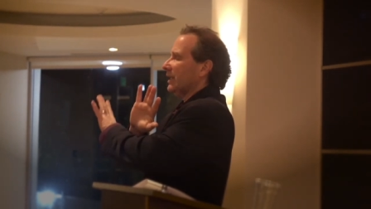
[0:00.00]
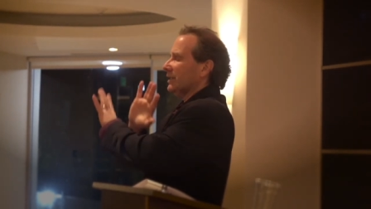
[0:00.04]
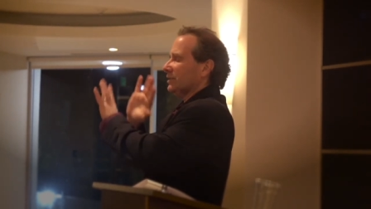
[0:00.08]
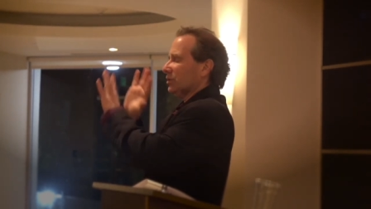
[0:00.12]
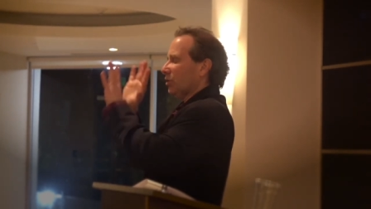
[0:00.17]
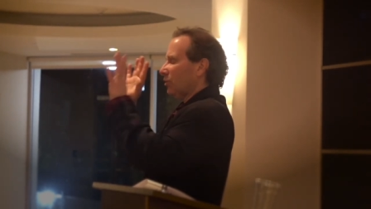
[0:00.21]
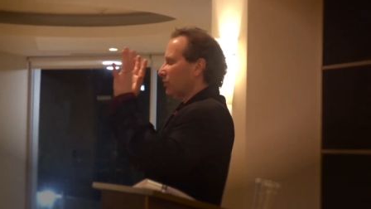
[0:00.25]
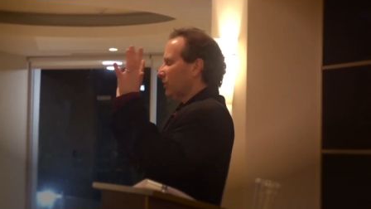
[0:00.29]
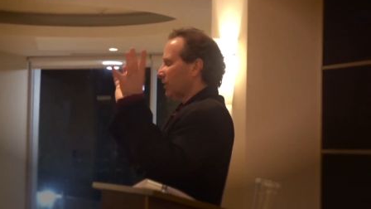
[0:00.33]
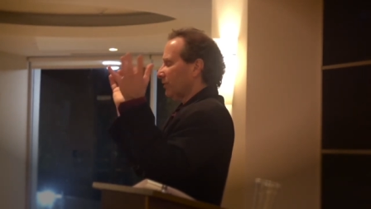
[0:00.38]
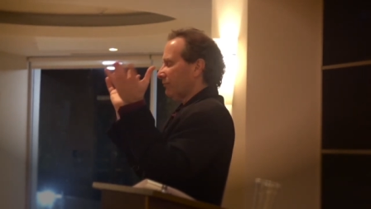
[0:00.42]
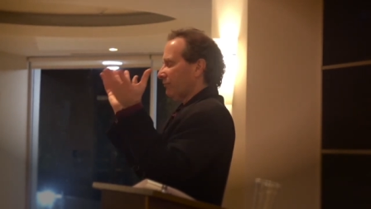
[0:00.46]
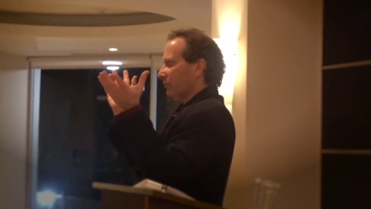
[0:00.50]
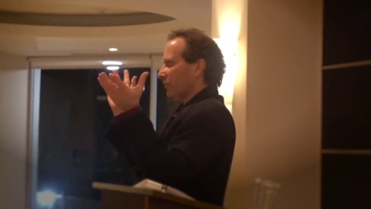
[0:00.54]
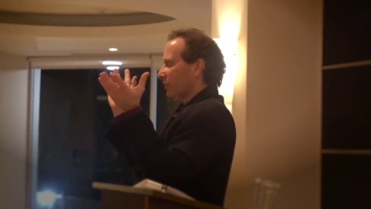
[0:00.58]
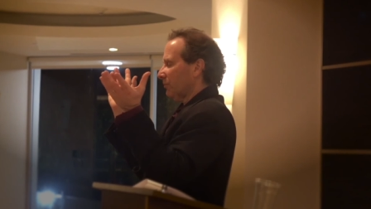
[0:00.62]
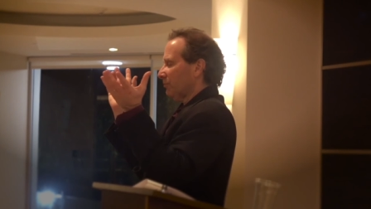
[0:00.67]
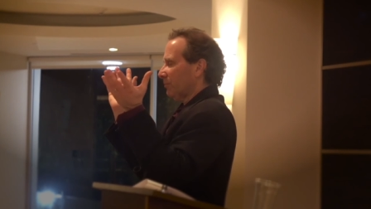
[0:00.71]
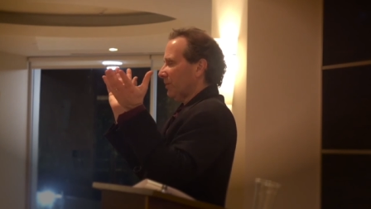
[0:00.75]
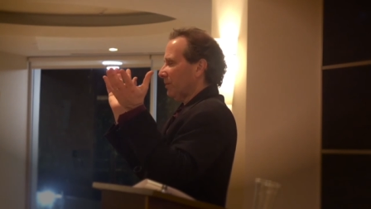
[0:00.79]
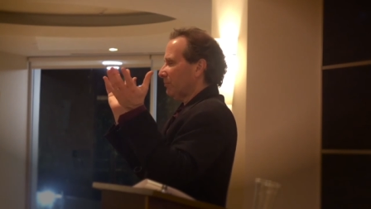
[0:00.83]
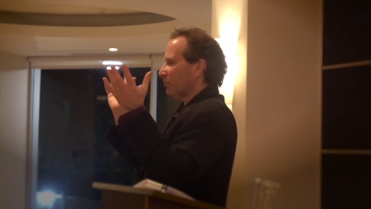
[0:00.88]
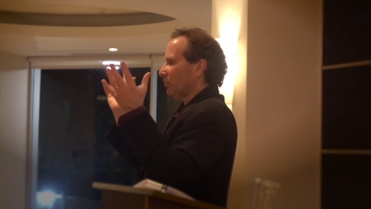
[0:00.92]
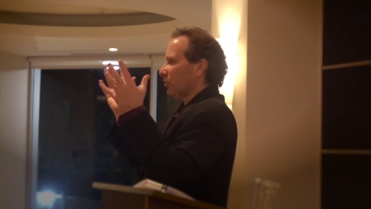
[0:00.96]
it's only for
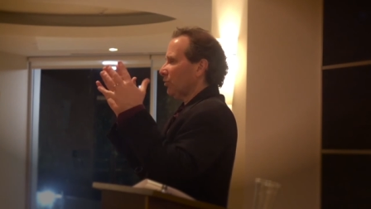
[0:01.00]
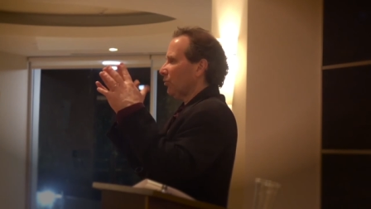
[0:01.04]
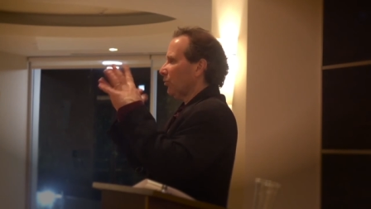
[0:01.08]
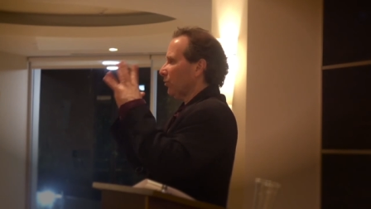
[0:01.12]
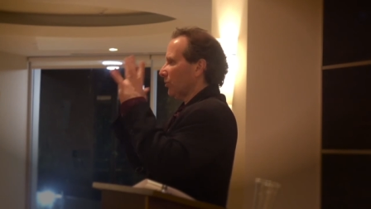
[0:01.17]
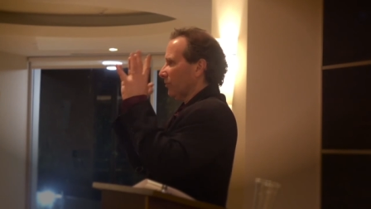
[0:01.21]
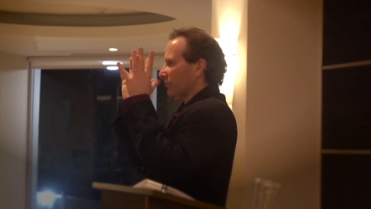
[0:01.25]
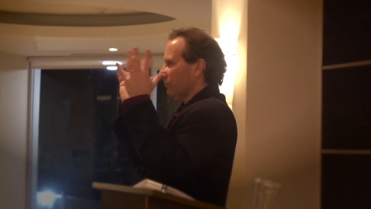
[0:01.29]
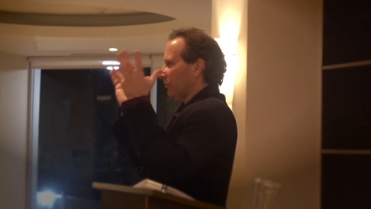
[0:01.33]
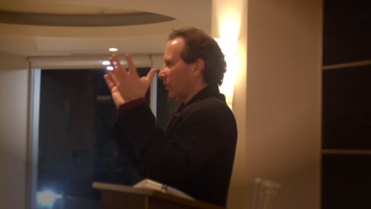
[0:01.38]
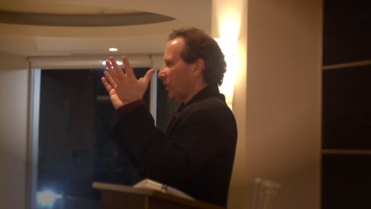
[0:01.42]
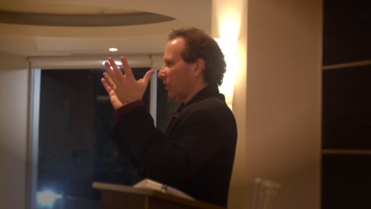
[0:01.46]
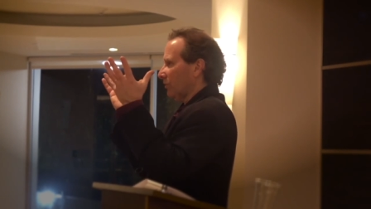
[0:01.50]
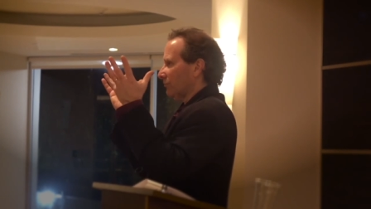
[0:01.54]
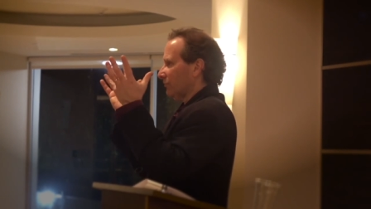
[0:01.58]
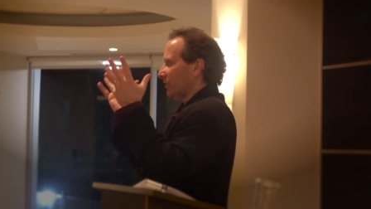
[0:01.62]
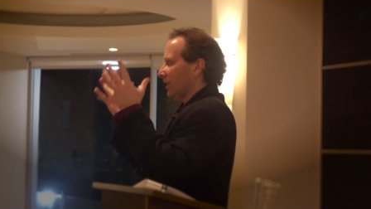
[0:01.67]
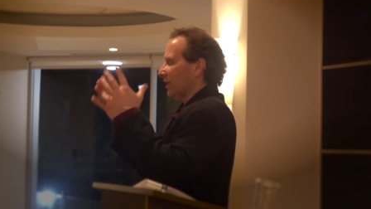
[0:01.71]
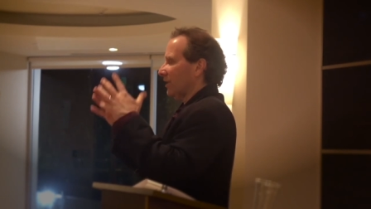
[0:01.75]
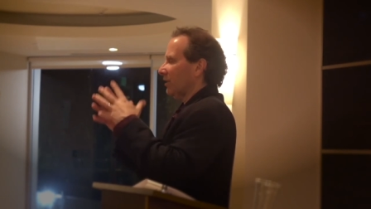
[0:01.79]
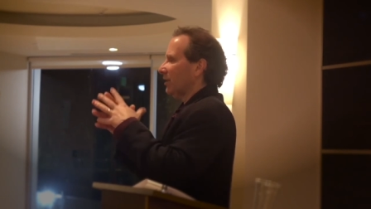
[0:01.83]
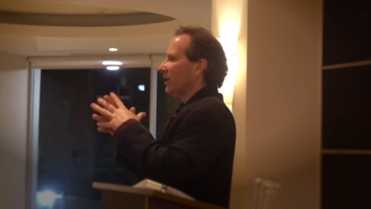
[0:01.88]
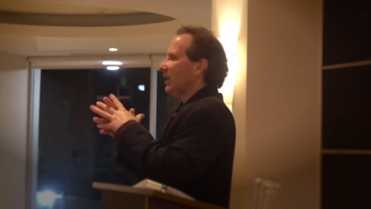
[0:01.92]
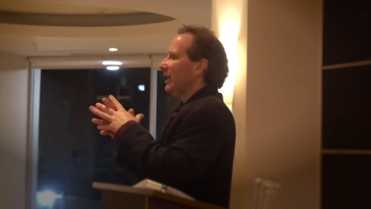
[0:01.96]
the people who are
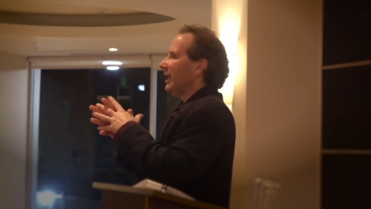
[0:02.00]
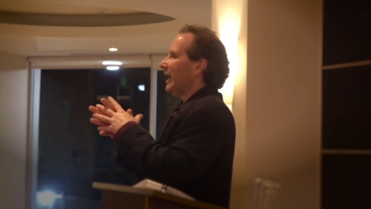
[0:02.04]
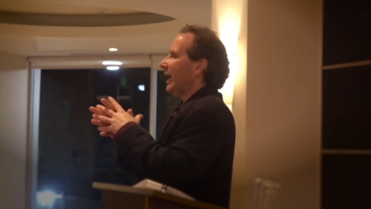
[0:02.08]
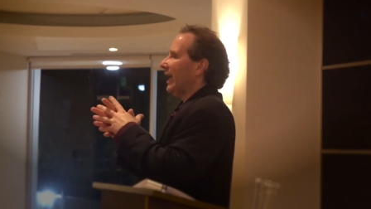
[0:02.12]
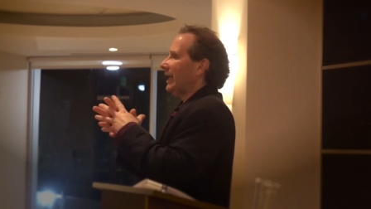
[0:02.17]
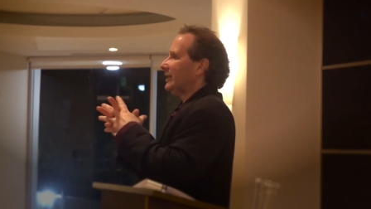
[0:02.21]
involved there.